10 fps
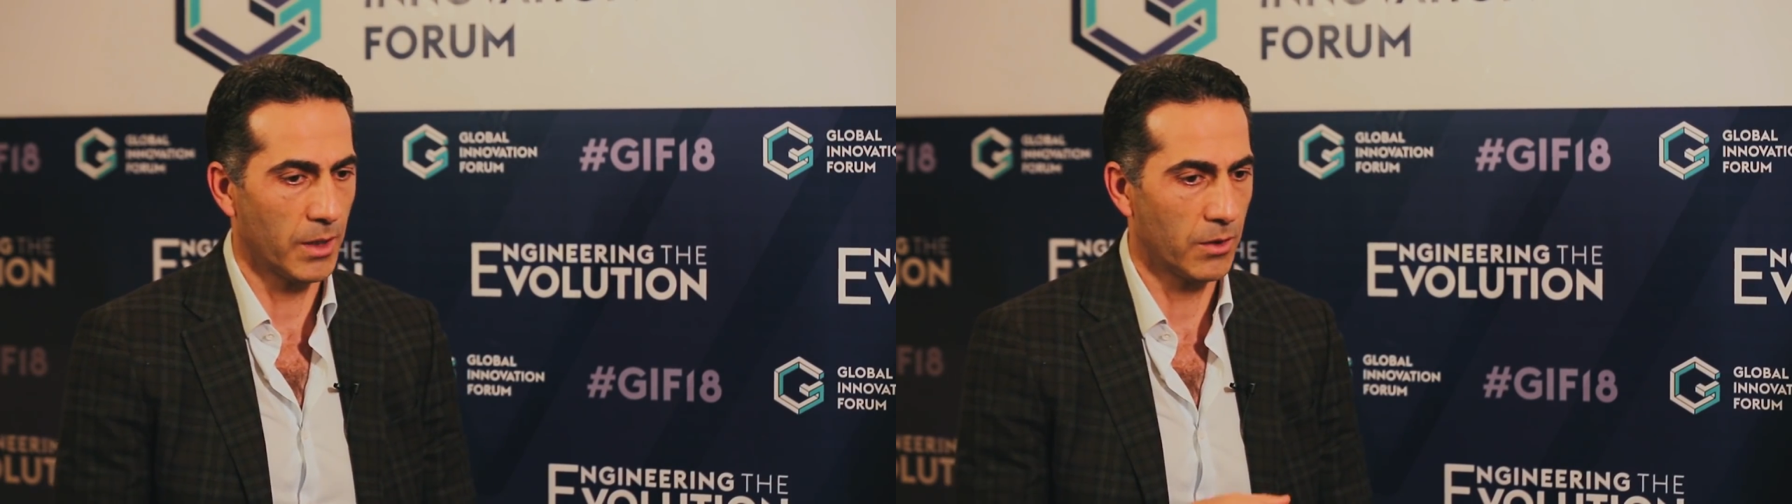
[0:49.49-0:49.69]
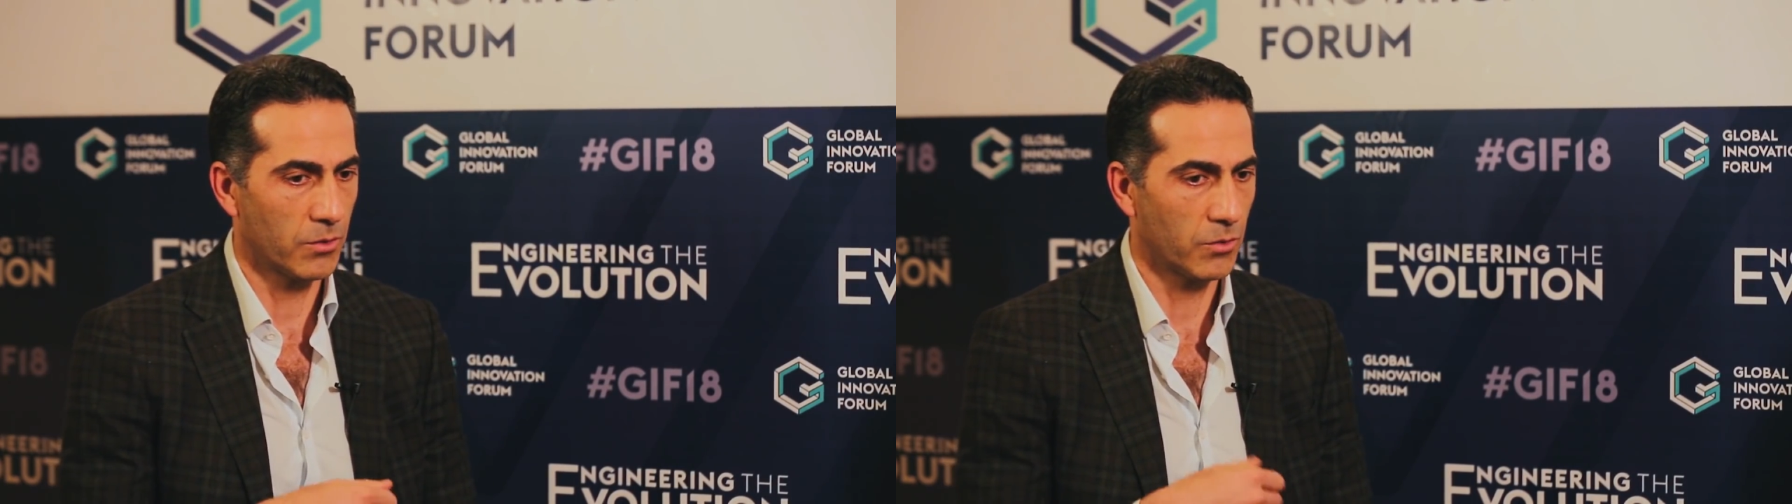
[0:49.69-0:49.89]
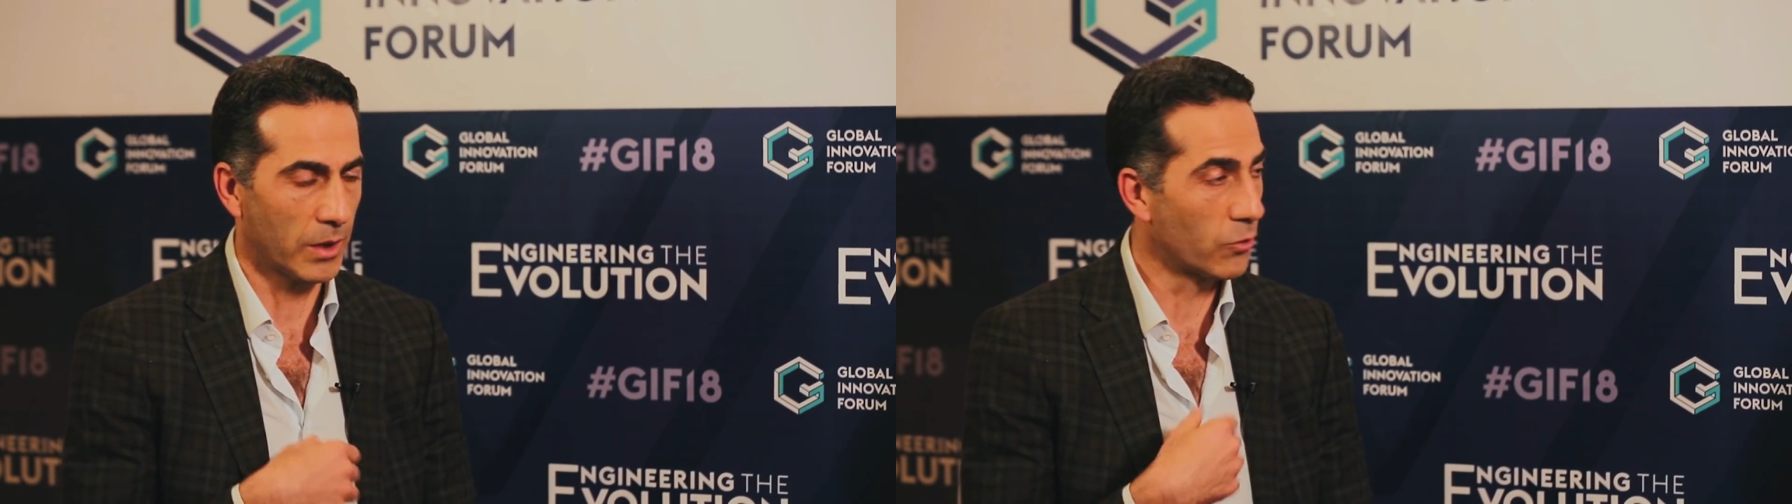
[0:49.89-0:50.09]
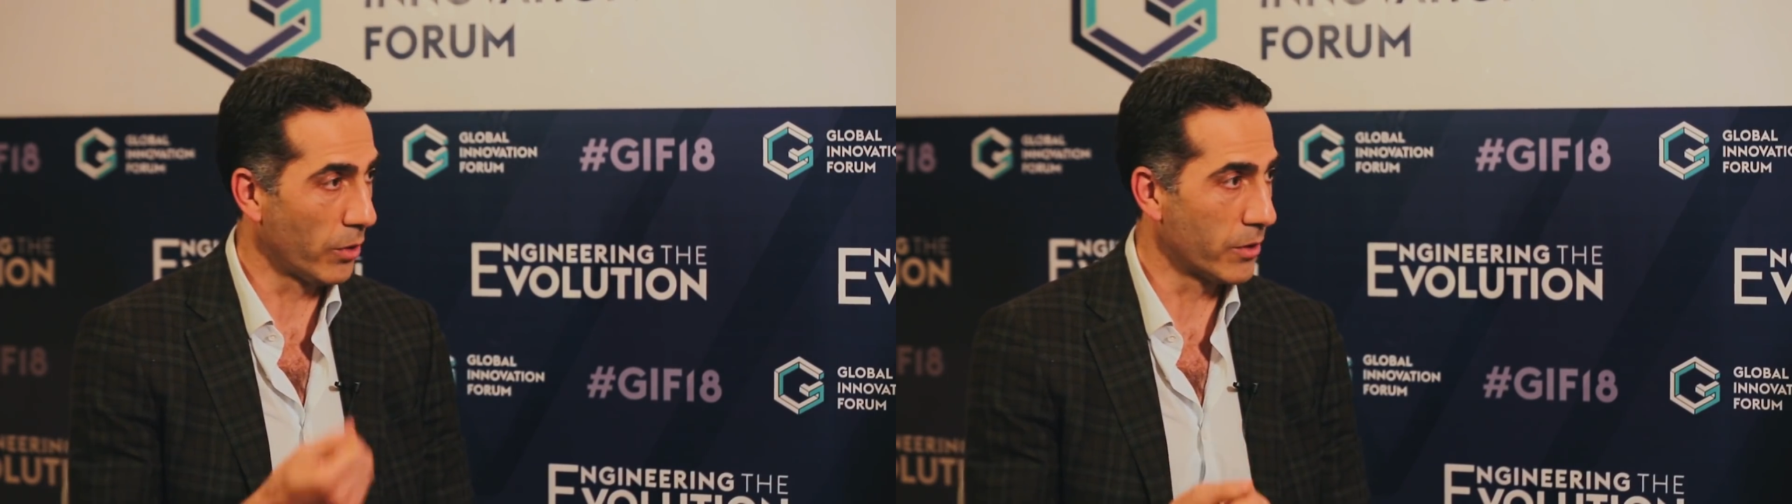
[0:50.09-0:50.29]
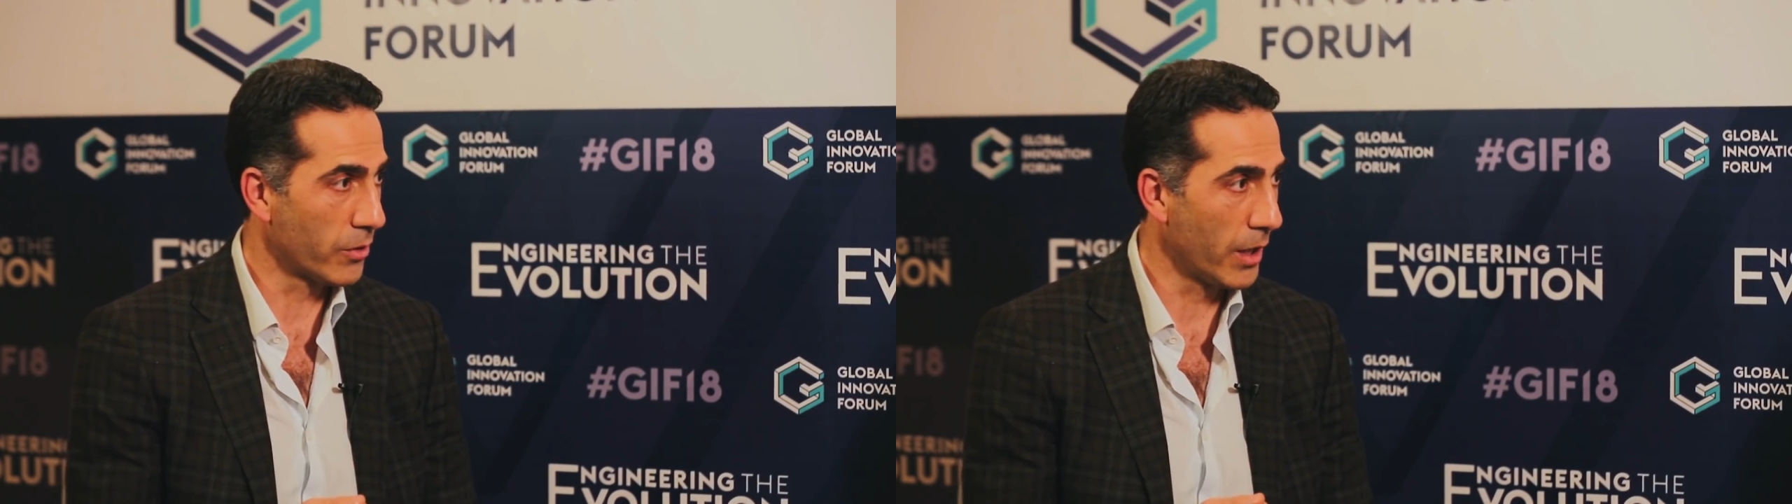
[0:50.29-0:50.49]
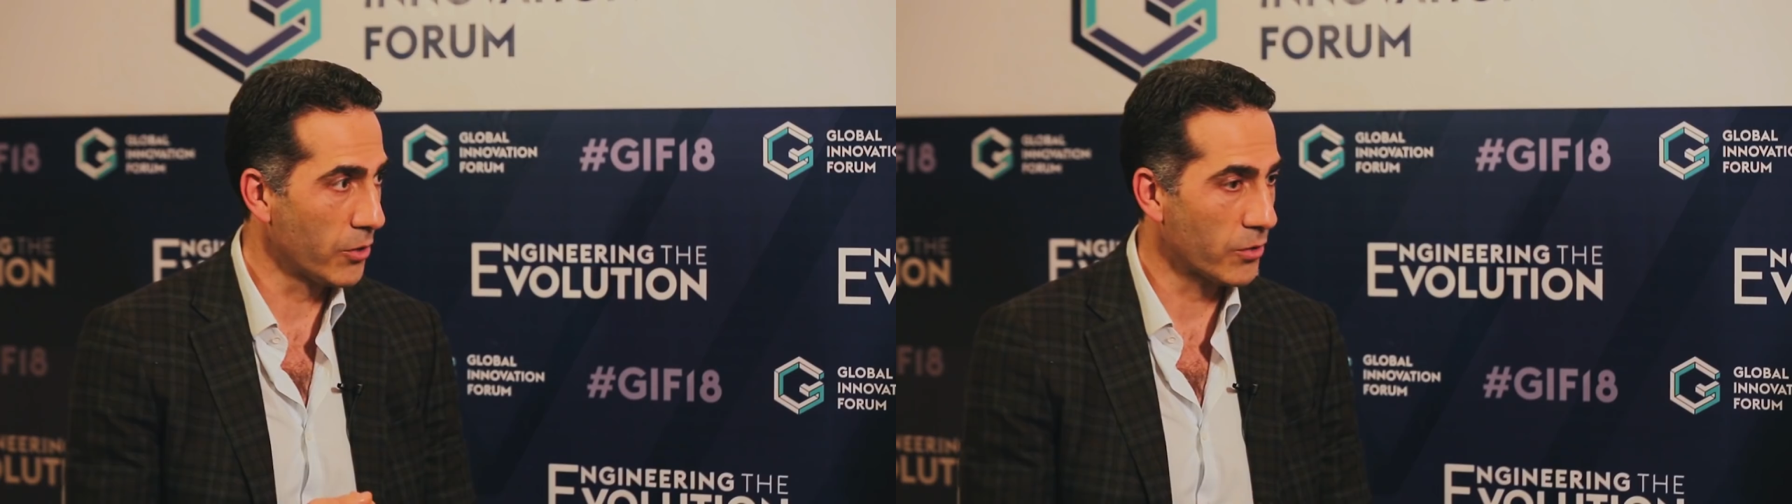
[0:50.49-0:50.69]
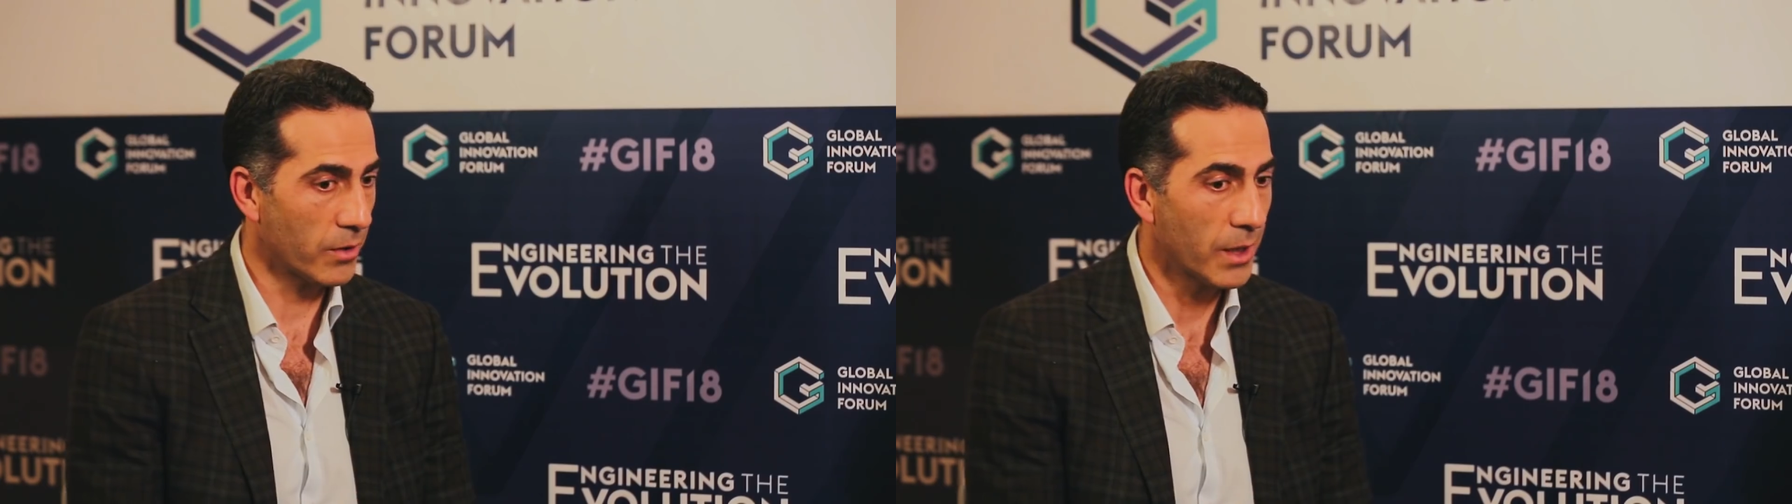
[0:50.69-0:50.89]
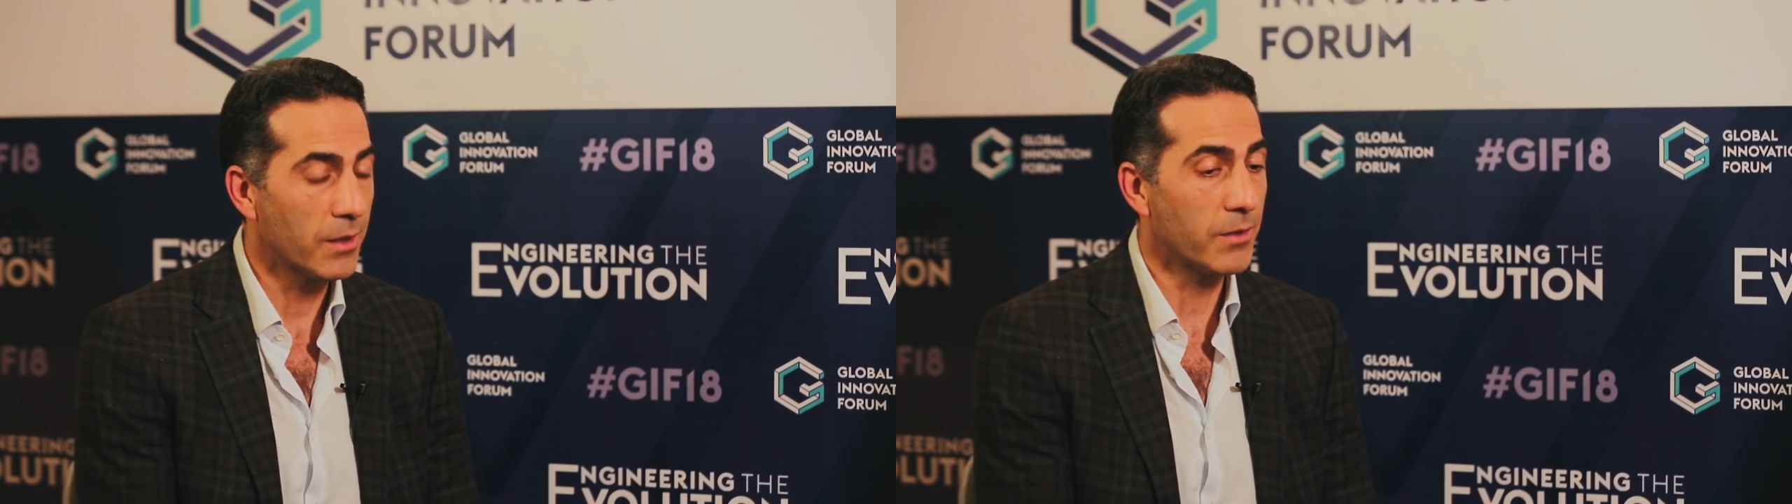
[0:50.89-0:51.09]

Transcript: into education,